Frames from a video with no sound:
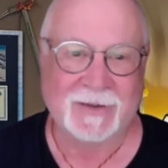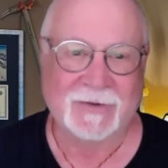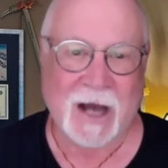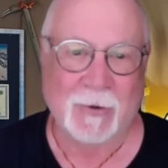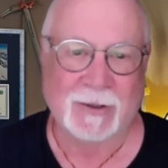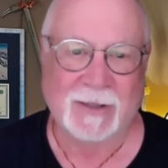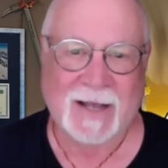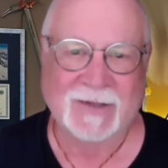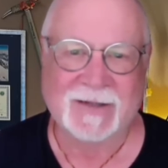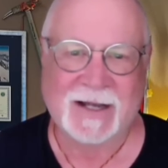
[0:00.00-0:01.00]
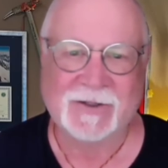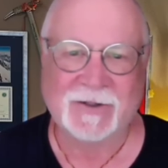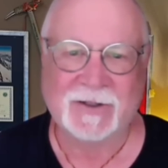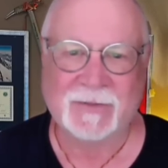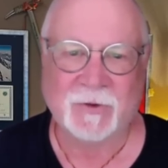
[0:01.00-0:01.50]
Dawa glances at you
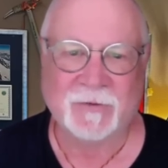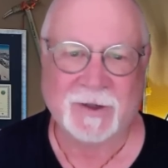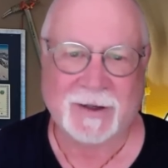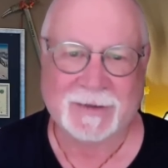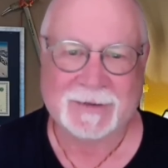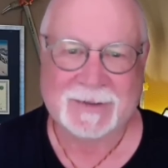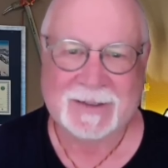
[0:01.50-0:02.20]
as he moves on,